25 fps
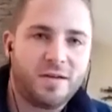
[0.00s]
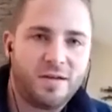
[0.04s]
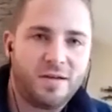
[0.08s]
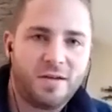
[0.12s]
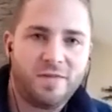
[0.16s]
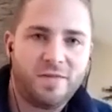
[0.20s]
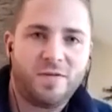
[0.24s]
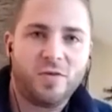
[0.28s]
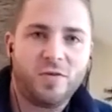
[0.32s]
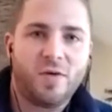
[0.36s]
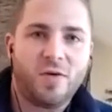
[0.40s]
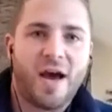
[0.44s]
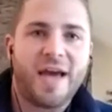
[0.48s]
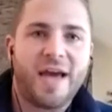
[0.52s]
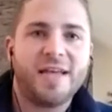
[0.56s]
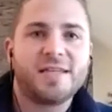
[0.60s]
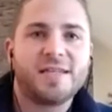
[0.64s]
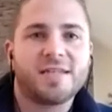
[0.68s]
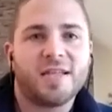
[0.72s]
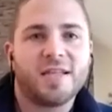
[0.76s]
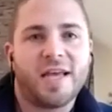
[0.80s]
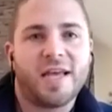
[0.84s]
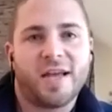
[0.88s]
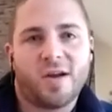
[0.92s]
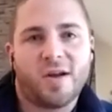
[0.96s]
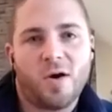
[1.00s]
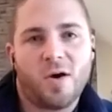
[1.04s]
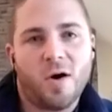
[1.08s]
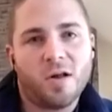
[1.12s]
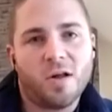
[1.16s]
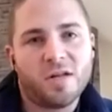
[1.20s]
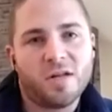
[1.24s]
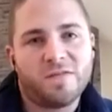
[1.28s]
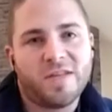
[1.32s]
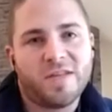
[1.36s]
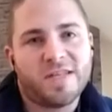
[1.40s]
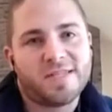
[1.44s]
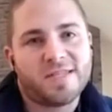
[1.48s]
if you isolate all
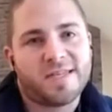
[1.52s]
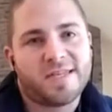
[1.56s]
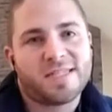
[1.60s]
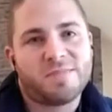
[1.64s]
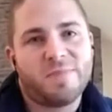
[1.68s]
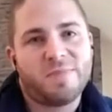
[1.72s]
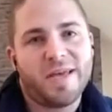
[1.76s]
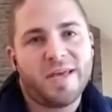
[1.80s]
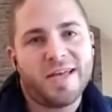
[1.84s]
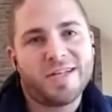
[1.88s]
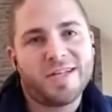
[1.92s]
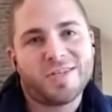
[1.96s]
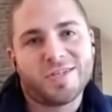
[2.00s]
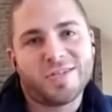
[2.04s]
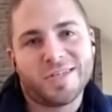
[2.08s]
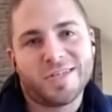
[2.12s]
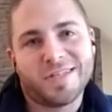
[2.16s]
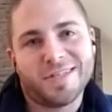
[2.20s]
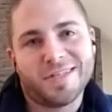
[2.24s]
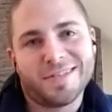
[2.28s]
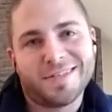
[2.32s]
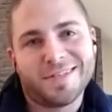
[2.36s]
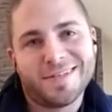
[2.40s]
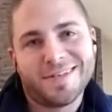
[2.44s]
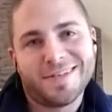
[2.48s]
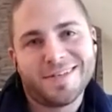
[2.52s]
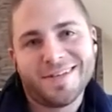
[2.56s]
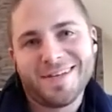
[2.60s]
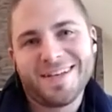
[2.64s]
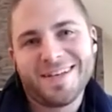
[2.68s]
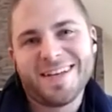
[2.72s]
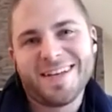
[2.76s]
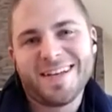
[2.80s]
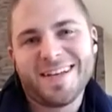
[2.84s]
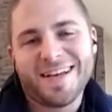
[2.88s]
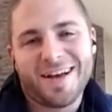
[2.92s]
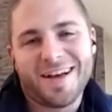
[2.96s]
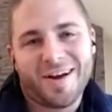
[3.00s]
of these expansions,
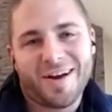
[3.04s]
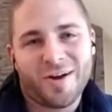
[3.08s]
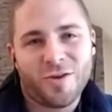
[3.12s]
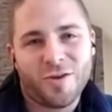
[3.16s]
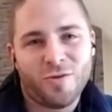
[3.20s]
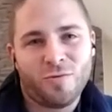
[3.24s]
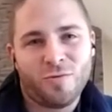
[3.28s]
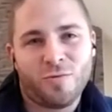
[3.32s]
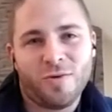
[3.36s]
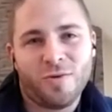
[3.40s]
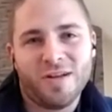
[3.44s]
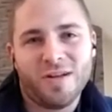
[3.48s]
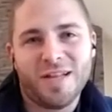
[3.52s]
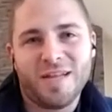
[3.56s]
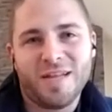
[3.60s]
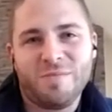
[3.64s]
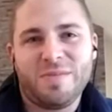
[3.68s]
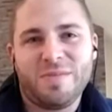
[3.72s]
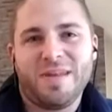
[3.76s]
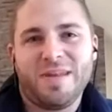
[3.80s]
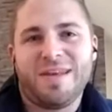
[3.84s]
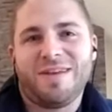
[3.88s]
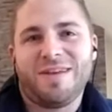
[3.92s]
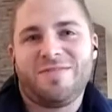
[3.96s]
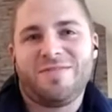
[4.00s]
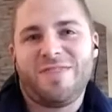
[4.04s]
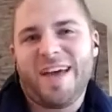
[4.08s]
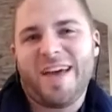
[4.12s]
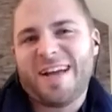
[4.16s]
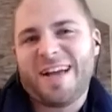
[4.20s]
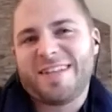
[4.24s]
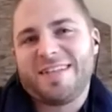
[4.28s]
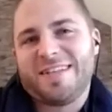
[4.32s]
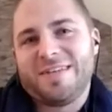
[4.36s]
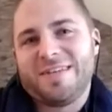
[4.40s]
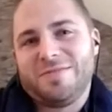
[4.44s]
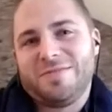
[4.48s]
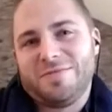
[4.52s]
are you really being
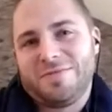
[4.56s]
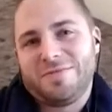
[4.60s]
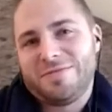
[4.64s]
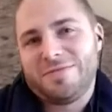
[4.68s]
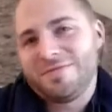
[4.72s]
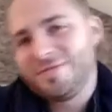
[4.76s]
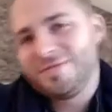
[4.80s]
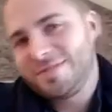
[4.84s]
effective?